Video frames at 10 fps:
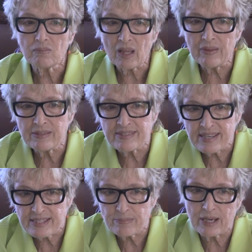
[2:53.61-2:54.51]
They
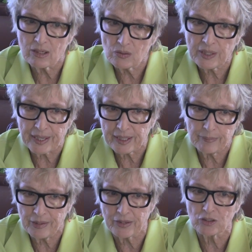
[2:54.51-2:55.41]
said to me, okay,
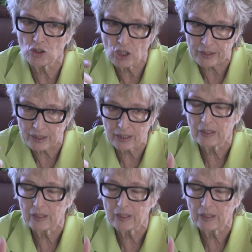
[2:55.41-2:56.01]
come here, look.